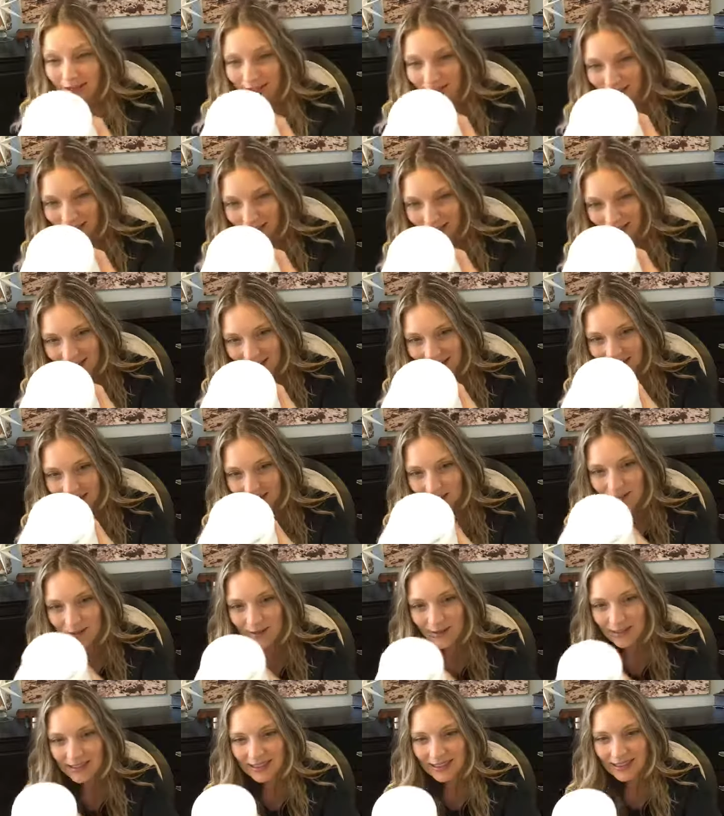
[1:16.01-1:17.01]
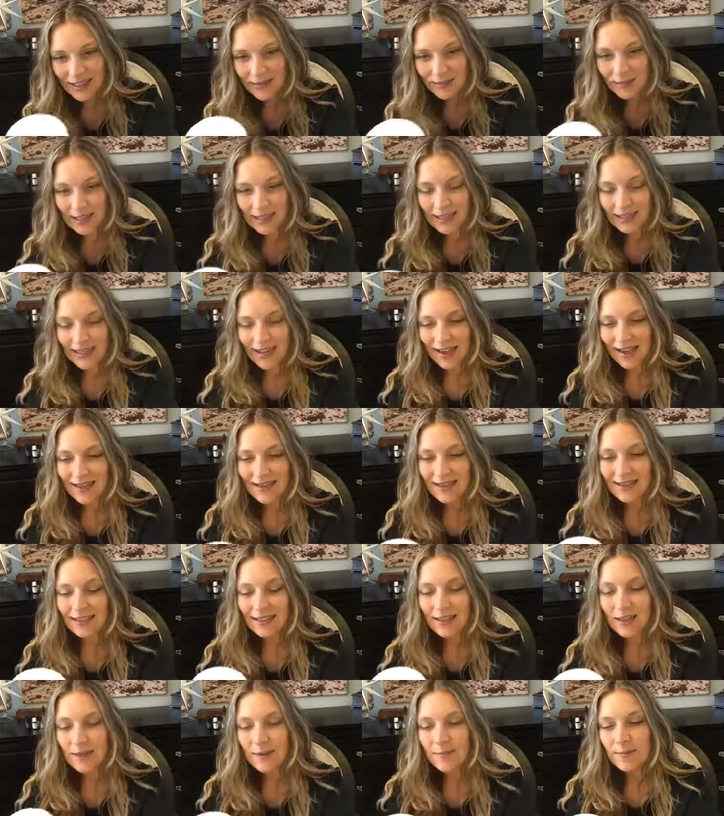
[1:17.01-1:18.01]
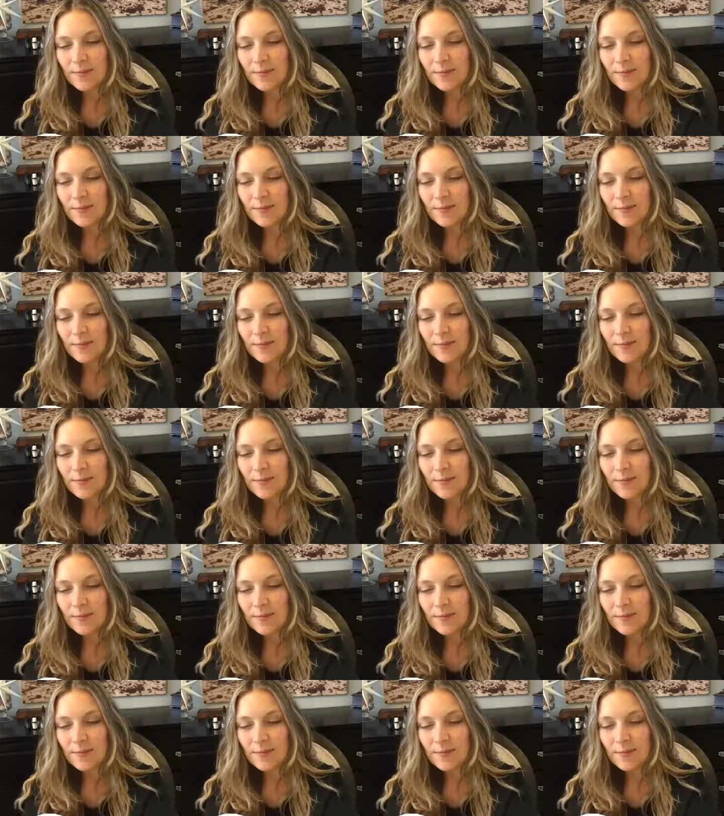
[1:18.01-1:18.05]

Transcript: turn it on now so you can see what it does.